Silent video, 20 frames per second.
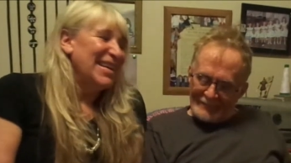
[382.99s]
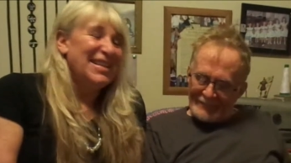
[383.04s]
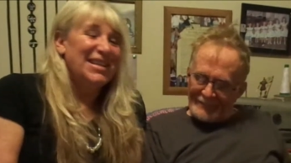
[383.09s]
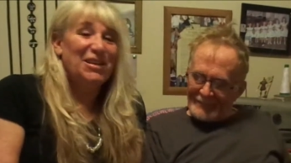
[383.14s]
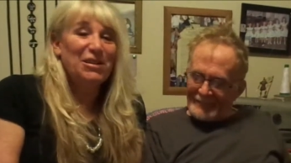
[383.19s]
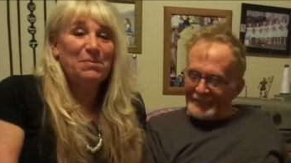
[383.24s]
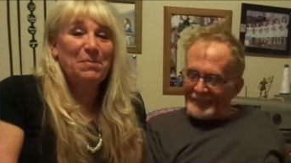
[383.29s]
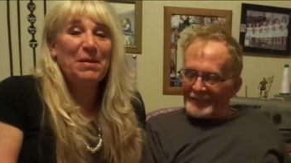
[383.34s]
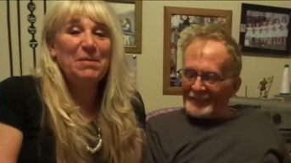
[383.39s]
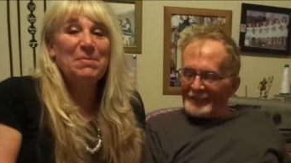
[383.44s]

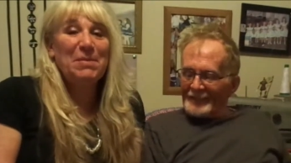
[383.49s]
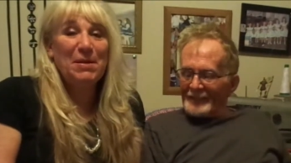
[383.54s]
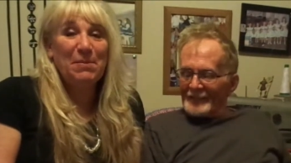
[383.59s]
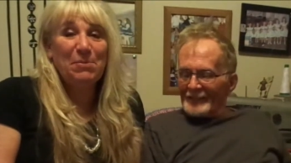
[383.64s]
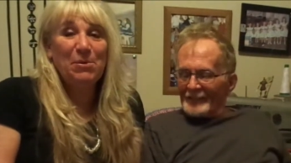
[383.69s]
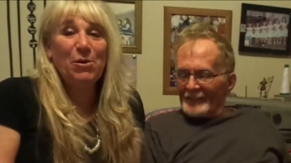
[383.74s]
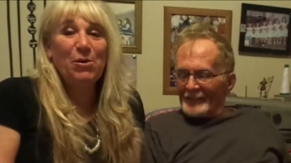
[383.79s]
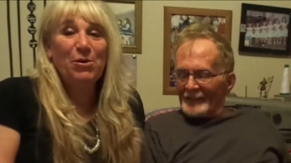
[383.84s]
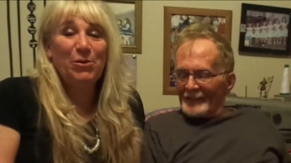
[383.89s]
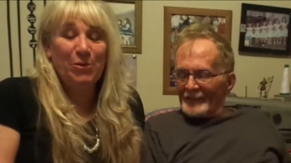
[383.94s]
Speaker 1: There's been
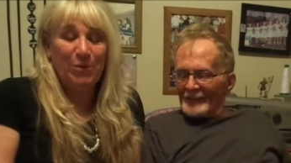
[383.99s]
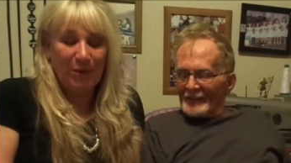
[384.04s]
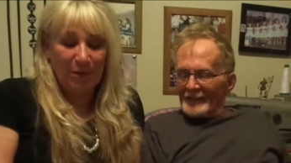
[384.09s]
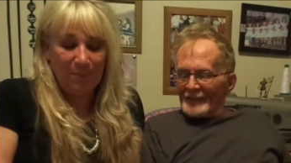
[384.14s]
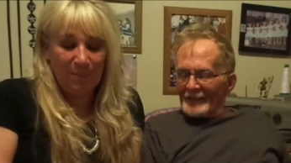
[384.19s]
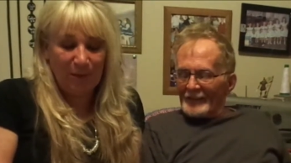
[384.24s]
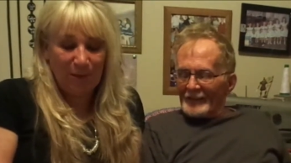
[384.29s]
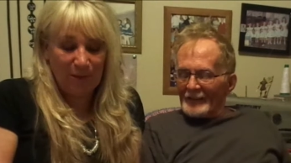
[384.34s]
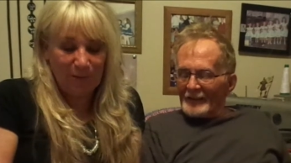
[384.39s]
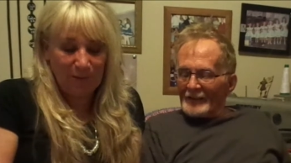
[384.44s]
people ordering
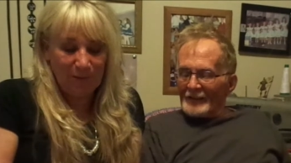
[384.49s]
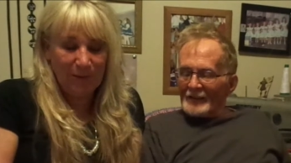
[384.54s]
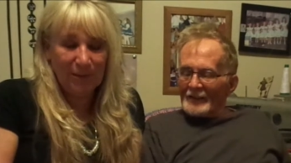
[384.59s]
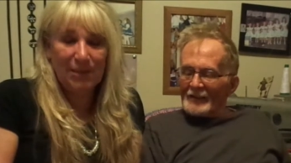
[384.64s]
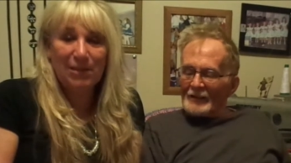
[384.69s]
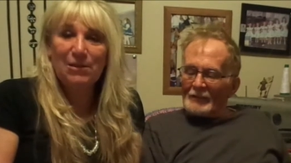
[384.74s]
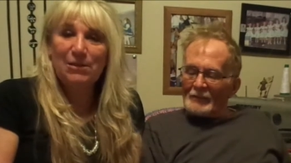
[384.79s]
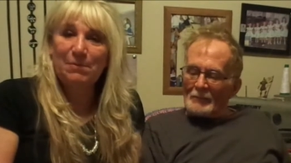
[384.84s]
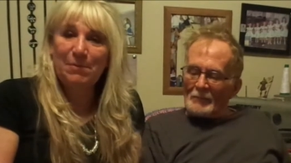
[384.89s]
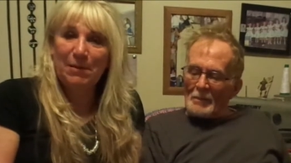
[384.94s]
bows, and
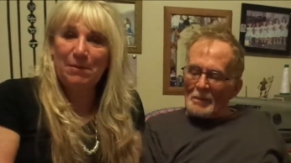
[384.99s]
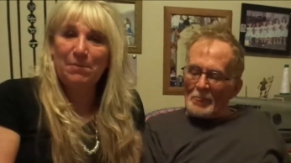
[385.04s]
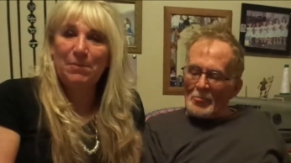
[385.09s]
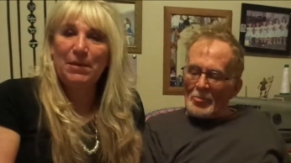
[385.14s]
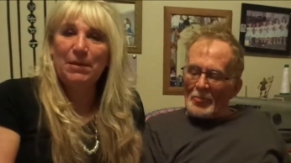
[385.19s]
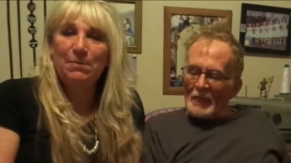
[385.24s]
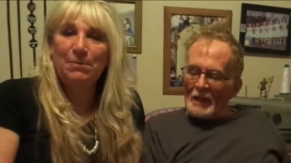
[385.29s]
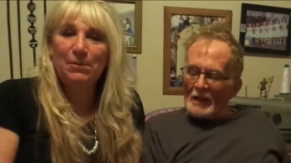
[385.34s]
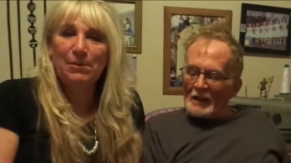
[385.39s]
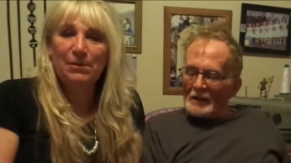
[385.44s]
there's been
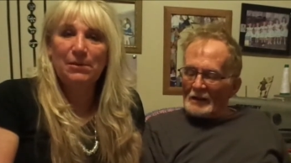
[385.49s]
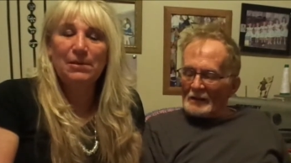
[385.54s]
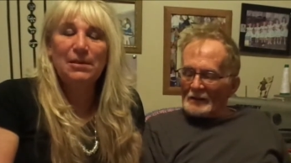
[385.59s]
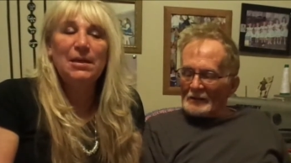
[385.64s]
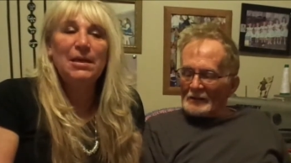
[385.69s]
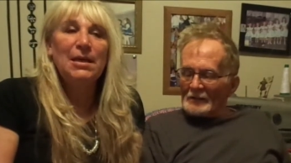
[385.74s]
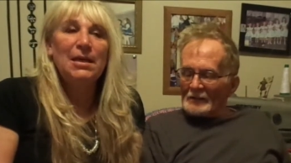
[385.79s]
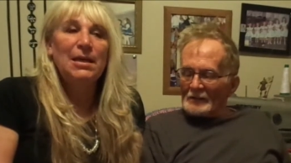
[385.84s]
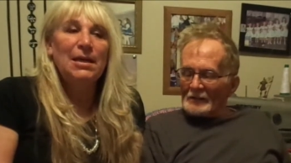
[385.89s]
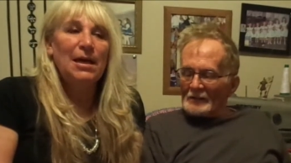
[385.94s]
people
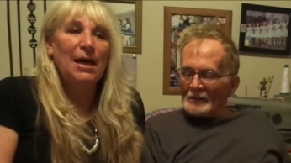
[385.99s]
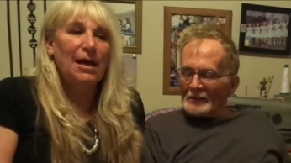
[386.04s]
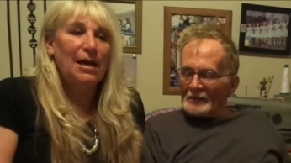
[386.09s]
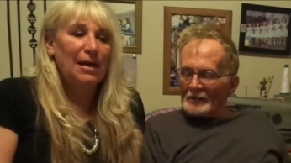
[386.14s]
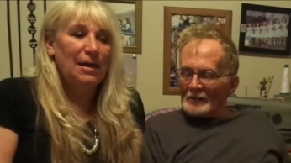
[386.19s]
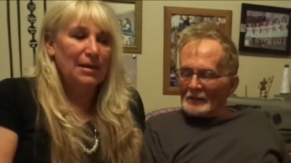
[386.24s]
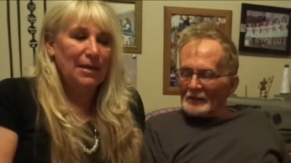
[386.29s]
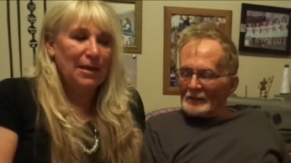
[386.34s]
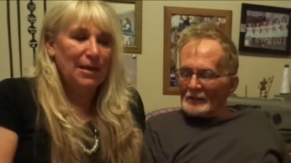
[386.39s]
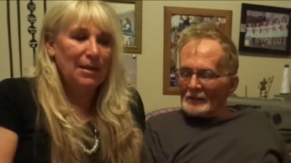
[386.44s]

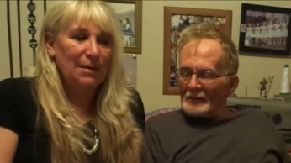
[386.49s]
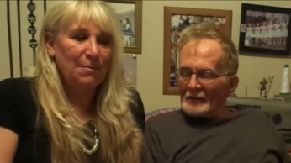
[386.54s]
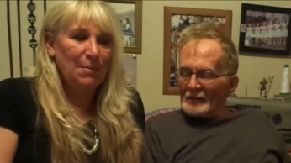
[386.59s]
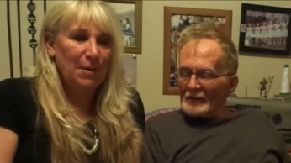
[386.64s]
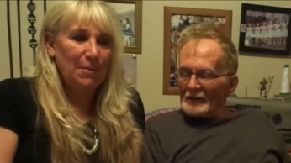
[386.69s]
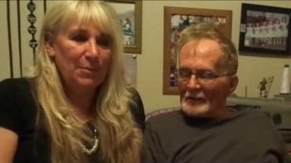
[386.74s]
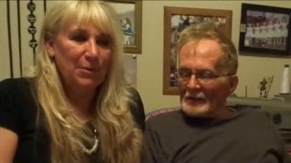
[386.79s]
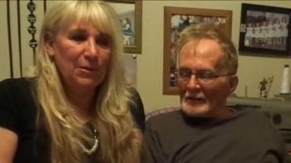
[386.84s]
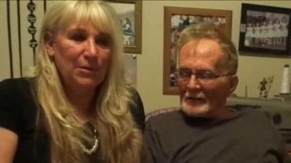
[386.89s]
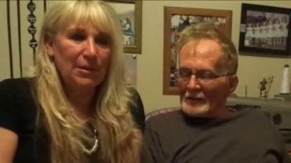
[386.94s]
getting my
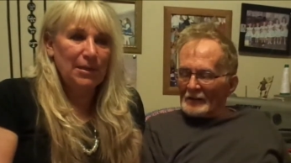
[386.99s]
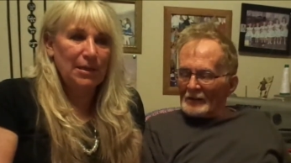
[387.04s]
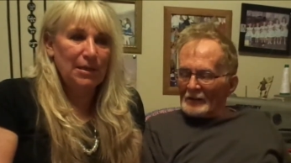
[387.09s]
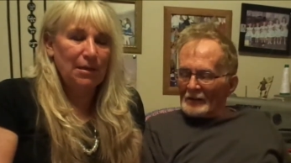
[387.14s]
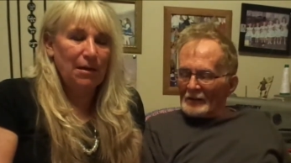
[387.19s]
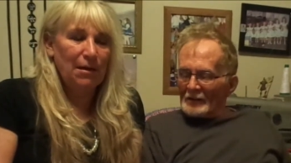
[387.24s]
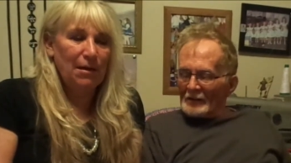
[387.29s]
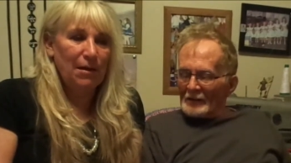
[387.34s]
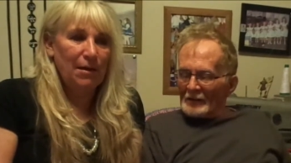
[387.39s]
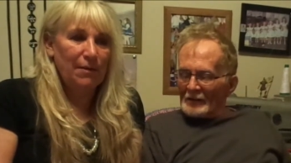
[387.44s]
music
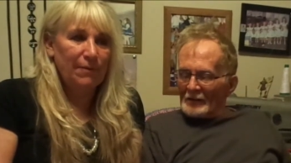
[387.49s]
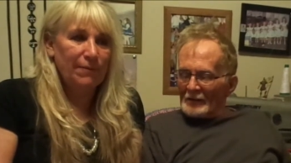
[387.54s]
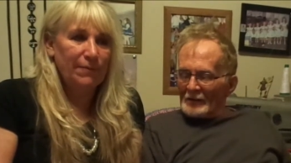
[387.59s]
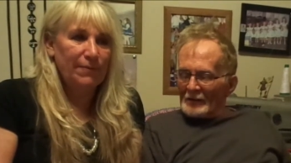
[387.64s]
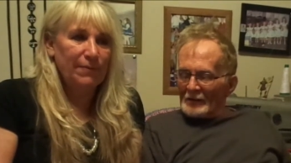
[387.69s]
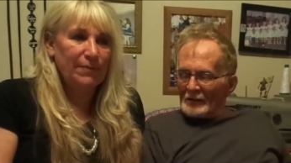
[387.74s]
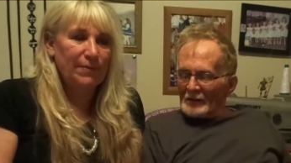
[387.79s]
off